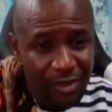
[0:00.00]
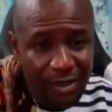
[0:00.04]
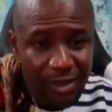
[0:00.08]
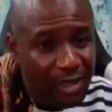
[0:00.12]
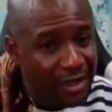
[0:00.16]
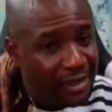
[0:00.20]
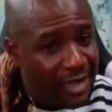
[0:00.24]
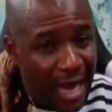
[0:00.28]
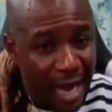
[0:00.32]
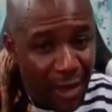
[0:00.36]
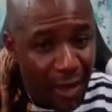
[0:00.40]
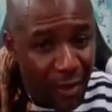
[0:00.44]

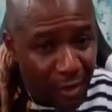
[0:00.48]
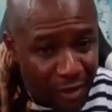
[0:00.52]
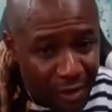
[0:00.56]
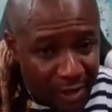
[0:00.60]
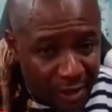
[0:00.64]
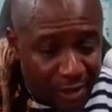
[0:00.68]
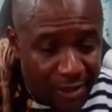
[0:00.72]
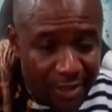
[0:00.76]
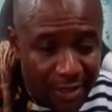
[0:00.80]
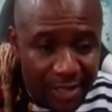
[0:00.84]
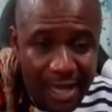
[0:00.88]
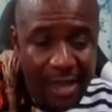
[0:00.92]
Itala no
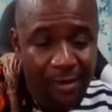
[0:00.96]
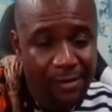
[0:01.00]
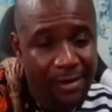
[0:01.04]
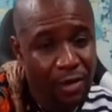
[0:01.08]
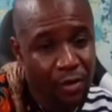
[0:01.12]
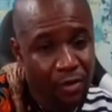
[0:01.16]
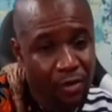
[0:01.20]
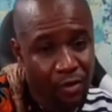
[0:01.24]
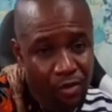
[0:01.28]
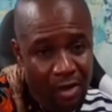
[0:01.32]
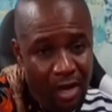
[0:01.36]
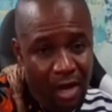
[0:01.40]
yeki ebe
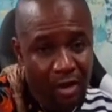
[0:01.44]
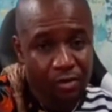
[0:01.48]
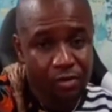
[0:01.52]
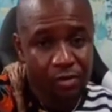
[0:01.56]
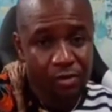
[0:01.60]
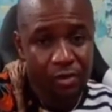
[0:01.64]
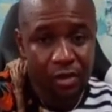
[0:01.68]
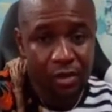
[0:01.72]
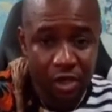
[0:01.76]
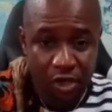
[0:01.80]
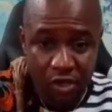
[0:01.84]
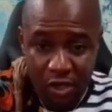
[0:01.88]
no roda.
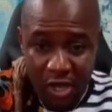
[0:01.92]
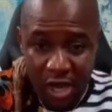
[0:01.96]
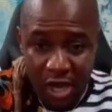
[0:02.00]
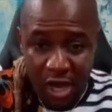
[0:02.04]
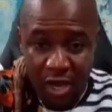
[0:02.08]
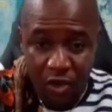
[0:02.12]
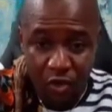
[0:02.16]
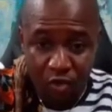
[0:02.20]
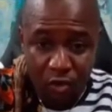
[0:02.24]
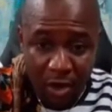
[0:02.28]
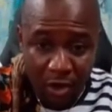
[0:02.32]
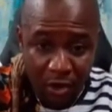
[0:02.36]
You don't
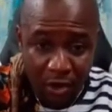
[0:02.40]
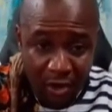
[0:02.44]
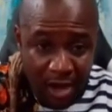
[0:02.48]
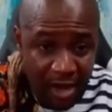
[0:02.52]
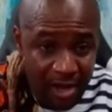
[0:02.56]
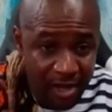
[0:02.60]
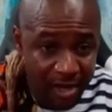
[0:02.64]
hear what you